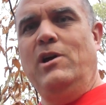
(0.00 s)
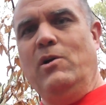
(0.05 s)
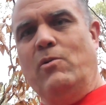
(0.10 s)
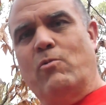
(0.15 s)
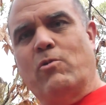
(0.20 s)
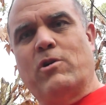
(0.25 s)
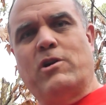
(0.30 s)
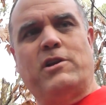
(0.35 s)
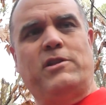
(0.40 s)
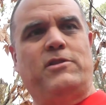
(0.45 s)

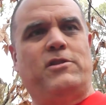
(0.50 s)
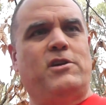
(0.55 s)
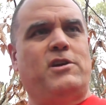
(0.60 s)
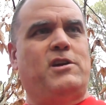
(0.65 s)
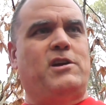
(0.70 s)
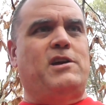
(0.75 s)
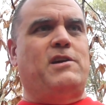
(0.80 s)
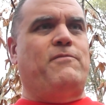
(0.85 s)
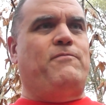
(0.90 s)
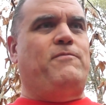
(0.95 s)
Where did
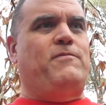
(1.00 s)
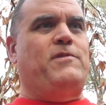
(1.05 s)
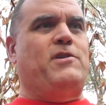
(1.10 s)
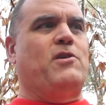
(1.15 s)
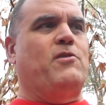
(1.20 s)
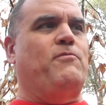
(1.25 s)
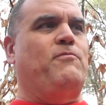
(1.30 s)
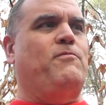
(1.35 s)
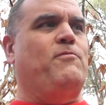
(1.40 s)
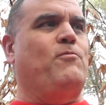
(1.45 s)

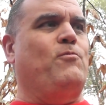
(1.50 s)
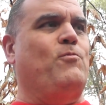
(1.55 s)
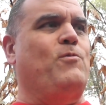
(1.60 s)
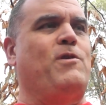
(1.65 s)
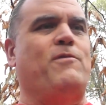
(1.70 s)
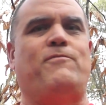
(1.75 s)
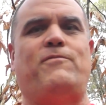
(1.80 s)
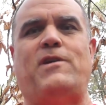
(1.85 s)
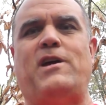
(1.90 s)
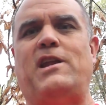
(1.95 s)

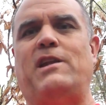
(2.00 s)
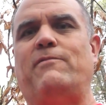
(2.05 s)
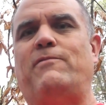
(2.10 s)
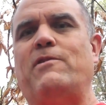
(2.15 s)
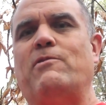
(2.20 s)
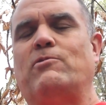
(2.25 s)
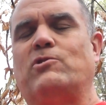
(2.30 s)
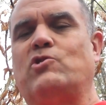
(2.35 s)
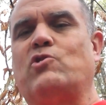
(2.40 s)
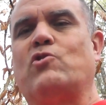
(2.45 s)
if
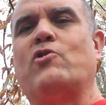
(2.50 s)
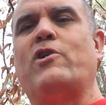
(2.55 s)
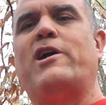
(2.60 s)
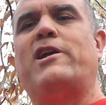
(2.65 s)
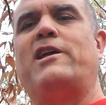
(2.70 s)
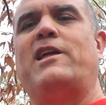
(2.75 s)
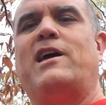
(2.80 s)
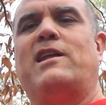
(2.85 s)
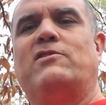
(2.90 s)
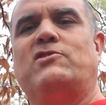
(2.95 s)
it was
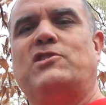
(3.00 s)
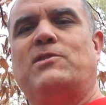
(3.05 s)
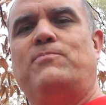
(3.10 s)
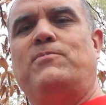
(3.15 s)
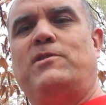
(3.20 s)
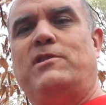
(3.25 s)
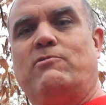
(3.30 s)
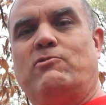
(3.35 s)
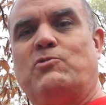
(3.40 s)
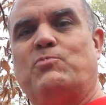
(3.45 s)
created out of
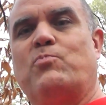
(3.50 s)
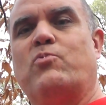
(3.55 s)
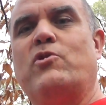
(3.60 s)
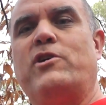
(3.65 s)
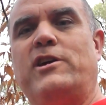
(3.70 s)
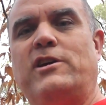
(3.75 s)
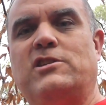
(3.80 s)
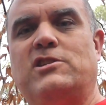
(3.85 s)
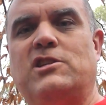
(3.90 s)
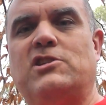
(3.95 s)
something that was
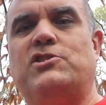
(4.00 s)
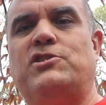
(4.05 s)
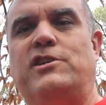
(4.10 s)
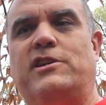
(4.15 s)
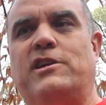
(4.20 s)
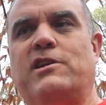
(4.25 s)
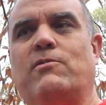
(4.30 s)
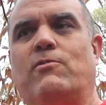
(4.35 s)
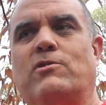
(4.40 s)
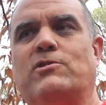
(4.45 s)

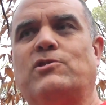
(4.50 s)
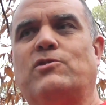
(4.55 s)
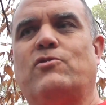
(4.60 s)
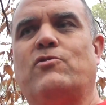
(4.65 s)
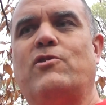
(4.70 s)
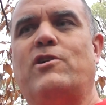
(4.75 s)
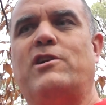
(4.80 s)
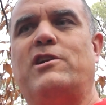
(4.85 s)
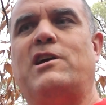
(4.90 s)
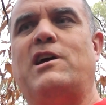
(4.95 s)
pre-existing, it wasn't
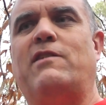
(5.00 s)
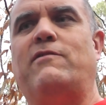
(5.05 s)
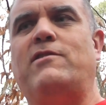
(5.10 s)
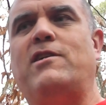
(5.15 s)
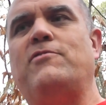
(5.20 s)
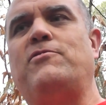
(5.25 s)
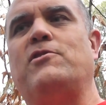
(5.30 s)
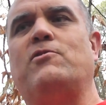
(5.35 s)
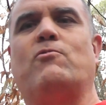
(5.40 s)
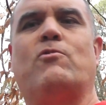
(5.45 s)
created out of
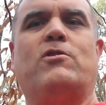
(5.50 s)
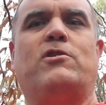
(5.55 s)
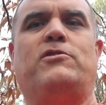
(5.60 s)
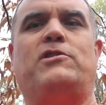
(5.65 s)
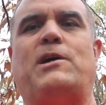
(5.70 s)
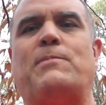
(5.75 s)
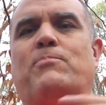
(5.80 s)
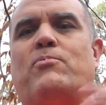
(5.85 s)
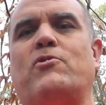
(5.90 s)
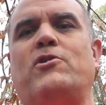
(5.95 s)
nothing. Where did
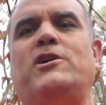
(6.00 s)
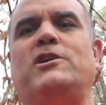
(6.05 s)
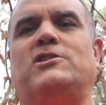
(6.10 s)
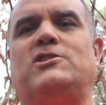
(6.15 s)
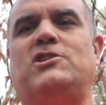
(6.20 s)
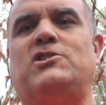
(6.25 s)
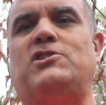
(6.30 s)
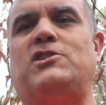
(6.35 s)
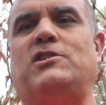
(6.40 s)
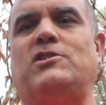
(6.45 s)
that
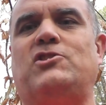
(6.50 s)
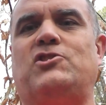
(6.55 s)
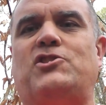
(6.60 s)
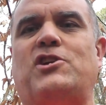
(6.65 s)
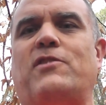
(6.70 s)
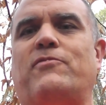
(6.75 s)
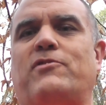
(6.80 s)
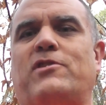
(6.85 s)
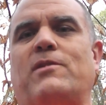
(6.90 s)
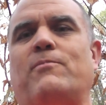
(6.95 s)
pre-existing
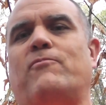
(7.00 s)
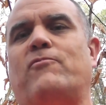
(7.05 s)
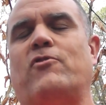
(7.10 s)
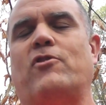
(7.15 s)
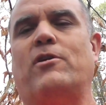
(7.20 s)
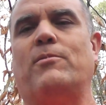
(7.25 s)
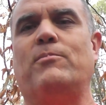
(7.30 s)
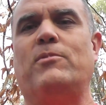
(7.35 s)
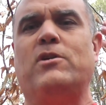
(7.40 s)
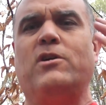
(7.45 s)
stuff come
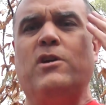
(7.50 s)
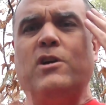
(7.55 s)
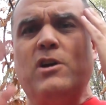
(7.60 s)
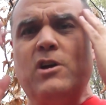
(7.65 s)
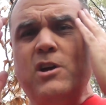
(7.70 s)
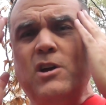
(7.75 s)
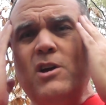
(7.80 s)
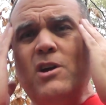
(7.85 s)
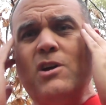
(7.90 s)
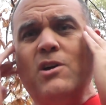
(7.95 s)
from?
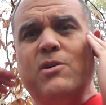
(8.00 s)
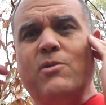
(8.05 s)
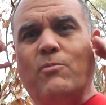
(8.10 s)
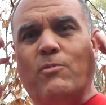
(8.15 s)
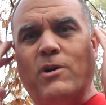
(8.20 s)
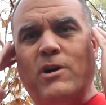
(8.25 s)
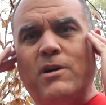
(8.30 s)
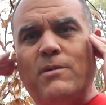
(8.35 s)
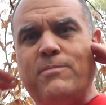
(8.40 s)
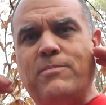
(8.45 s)

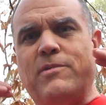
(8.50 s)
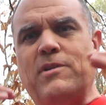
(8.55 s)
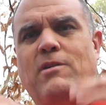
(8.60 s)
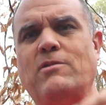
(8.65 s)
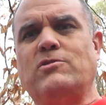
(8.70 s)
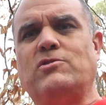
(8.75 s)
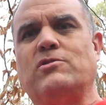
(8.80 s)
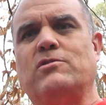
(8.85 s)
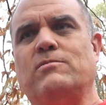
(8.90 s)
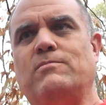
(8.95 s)
Well,
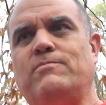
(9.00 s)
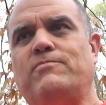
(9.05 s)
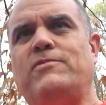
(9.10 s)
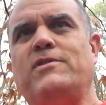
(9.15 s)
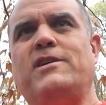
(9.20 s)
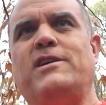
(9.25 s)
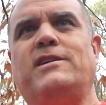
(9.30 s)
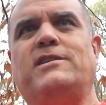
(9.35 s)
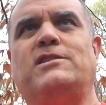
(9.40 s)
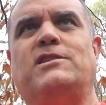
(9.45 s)
those are
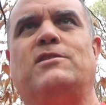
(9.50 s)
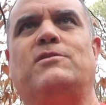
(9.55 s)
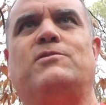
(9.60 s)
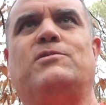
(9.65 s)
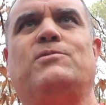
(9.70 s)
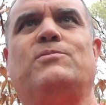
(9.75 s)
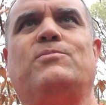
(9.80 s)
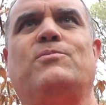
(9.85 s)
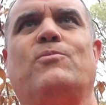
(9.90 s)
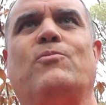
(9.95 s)
things
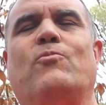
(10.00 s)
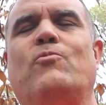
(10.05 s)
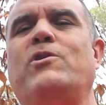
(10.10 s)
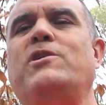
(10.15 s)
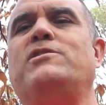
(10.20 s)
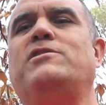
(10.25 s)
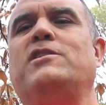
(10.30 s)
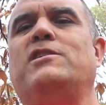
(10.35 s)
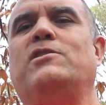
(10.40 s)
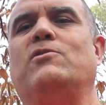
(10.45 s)
that
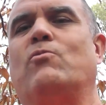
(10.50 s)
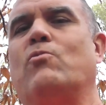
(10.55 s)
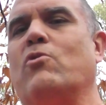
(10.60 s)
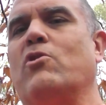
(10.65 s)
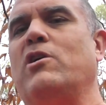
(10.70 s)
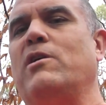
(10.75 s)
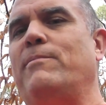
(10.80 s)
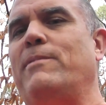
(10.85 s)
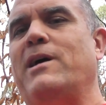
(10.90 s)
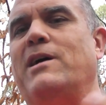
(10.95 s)
we tend to
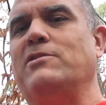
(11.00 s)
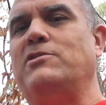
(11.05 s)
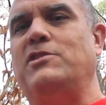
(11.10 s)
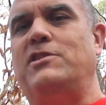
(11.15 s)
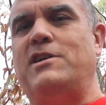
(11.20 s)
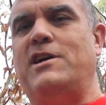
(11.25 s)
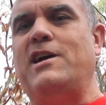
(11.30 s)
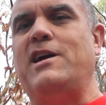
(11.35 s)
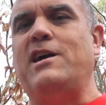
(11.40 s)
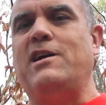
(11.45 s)
worry about
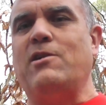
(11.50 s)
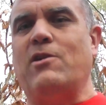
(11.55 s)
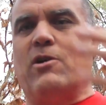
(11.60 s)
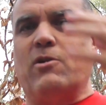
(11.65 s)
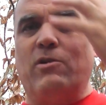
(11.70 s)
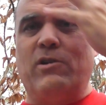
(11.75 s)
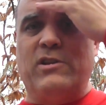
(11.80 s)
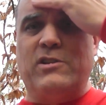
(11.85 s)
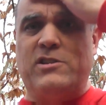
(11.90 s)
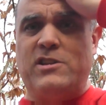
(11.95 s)
today,
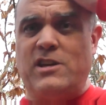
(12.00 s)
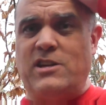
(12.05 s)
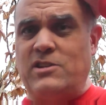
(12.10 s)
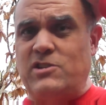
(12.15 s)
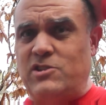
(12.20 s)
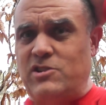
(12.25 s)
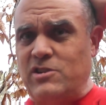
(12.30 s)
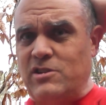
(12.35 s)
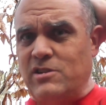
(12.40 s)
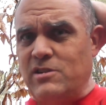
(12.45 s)
or it
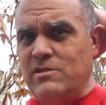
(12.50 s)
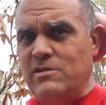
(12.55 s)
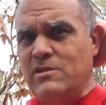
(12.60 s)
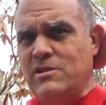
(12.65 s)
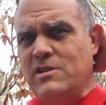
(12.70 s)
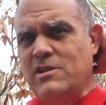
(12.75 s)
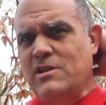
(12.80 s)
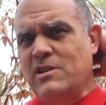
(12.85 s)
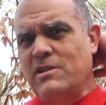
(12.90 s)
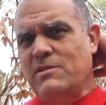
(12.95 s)
tends to
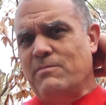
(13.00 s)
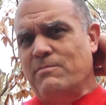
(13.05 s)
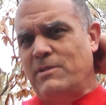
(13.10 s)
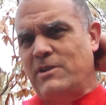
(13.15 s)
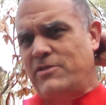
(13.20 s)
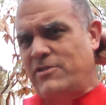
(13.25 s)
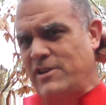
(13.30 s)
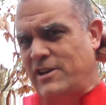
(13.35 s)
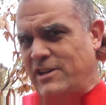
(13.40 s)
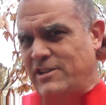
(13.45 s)

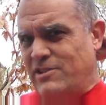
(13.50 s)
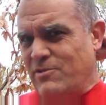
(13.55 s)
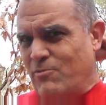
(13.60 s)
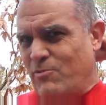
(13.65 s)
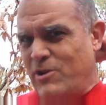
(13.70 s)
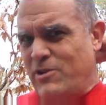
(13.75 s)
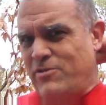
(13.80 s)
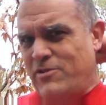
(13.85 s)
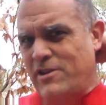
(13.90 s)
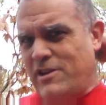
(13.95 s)
be things that
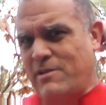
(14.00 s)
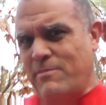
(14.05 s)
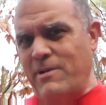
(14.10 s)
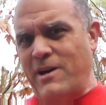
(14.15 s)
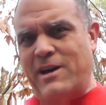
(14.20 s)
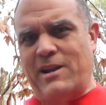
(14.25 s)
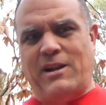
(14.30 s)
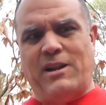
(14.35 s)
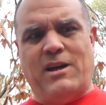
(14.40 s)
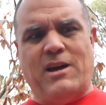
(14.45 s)
we think
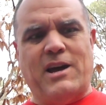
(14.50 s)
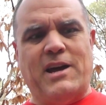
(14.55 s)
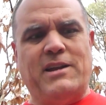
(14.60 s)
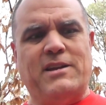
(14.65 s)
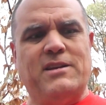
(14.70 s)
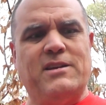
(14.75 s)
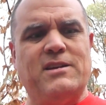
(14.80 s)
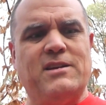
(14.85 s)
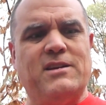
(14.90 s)
about a lot.